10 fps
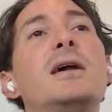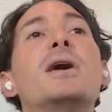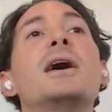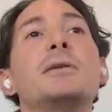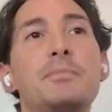
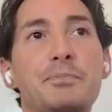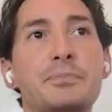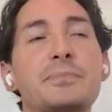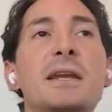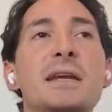But,
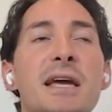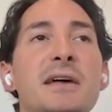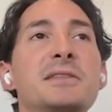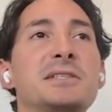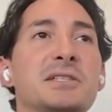and
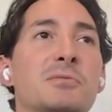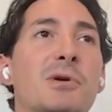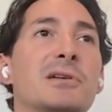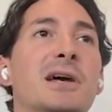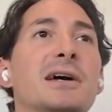again, this is
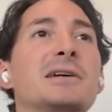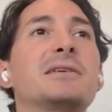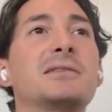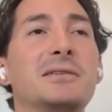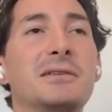where like
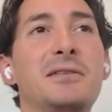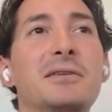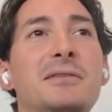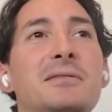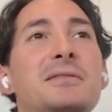
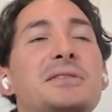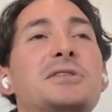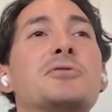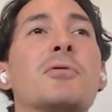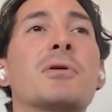the
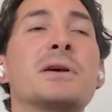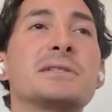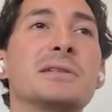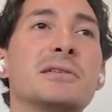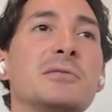story
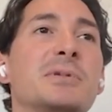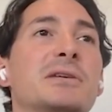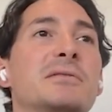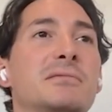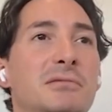is a little
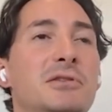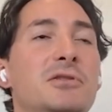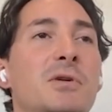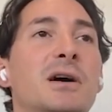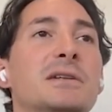bit
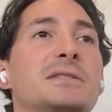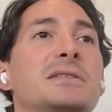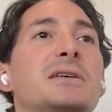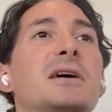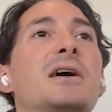nuanced.